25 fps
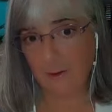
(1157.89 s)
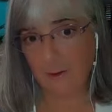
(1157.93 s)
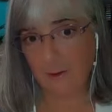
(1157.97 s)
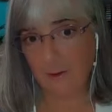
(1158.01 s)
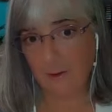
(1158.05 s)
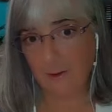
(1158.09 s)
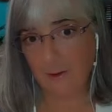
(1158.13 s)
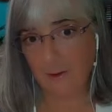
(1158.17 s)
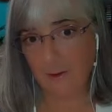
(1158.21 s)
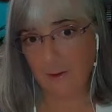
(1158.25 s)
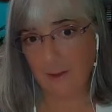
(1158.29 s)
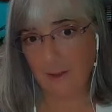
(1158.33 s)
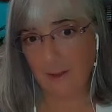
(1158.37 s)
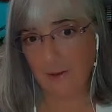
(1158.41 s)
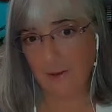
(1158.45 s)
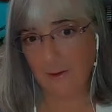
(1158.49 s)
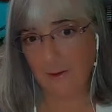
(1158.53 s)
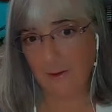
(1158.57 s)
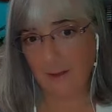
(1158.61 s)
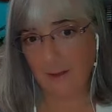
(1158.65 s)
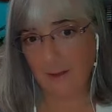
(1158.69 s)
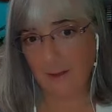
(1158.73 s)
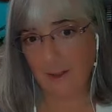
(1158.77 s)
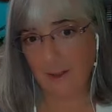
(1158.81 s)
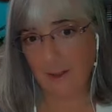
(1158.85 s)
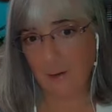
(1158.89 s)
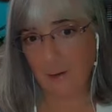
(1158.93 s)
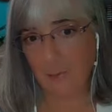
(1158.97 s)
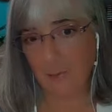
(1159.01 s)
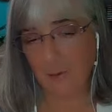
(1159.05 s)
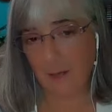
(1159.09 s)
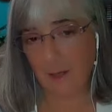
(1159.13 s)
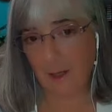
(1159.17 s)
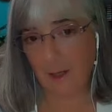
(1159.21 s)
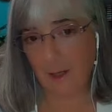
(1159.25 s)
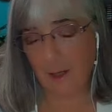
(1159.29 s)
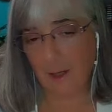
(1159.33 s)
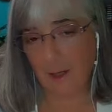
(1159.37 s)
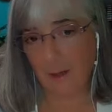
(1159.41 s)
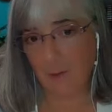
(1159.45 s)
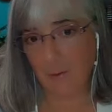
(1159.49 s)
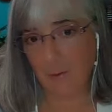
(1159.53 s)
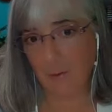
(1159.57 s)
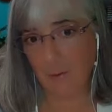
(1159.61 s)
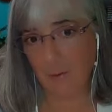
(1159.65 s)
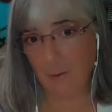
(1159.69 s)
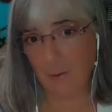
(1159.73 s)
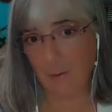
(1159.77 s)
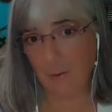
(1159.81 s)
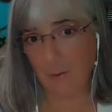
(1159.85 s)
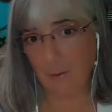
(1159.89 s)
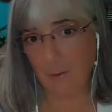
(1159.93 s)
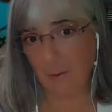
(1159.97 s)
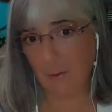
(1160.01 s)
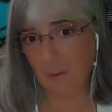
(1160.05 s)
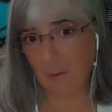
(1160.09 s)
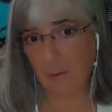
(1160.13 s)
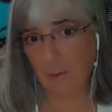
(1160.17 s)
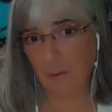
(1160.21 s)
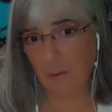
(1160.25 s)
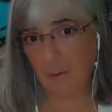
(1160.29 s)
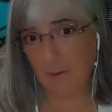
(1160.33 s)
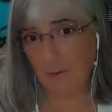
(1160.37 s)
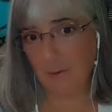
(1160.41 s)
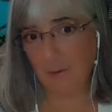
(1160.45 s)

So doesn't that sound like the 5 who